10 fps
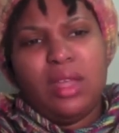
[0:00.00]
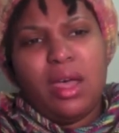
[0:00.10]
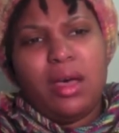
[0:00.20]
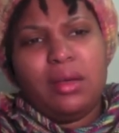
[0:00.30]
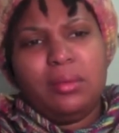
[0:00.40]

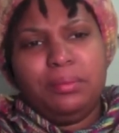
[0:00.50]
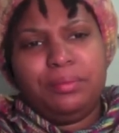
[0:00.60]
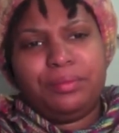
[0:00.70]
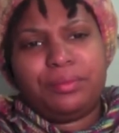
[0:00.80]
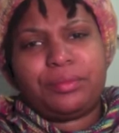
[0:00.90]
I
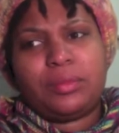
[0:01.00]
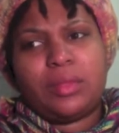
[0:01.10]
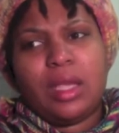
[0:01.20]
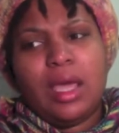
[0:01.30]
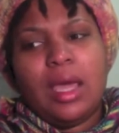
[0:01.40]

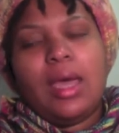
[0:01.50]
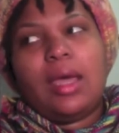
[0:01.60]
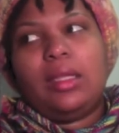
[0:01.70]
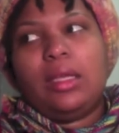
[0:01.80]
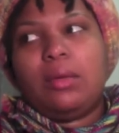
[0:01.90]
think I